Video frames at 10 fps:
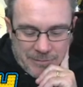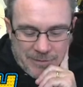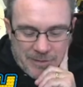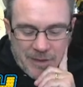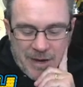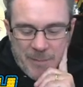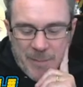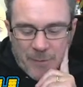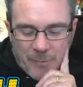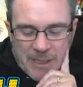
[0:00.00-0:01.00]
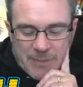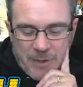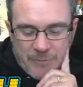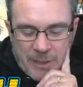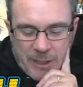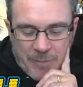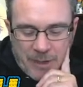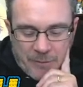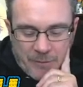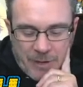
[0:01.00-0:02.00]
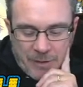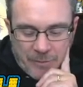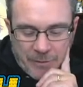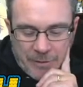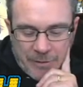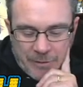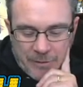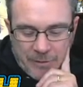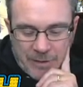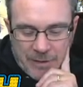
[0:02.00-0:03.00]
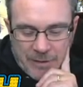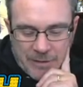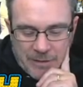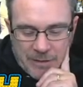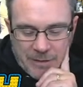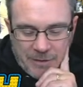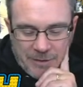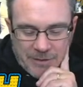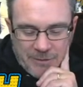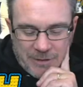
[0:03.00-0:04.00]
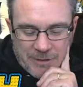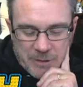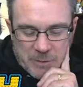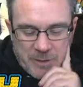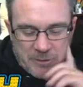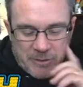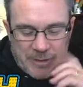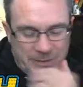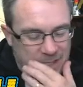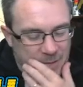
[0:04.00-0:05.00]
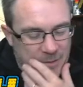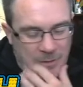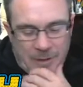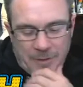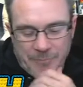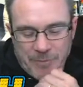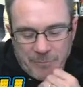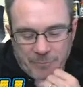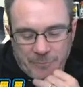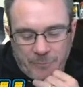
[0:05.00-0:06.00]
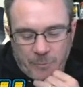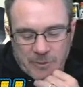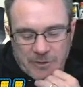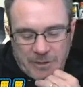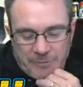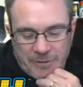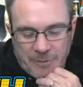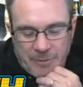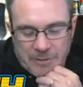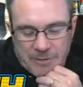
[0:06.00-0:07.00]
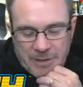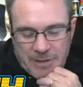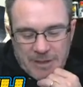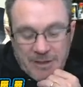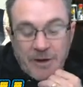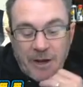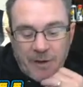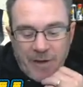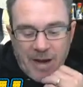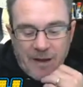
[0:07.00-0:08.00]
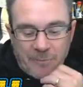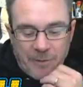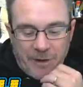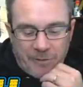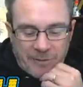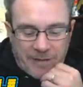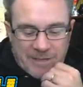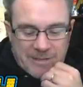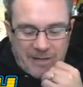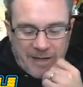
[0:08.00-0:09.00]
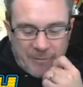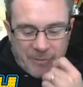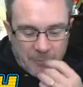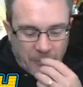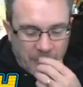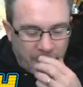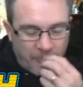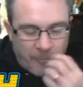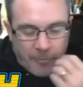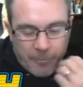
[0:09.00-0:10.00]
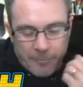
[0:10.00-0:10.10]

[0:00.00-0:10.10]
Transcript: So the Highwayman reminds me of Ichabod Crane, really. Okay, uh, let's go ahead and do the special, see how much damage you get. With four stealthed enemies. There you go, 8,300. That's the damage we're looking for.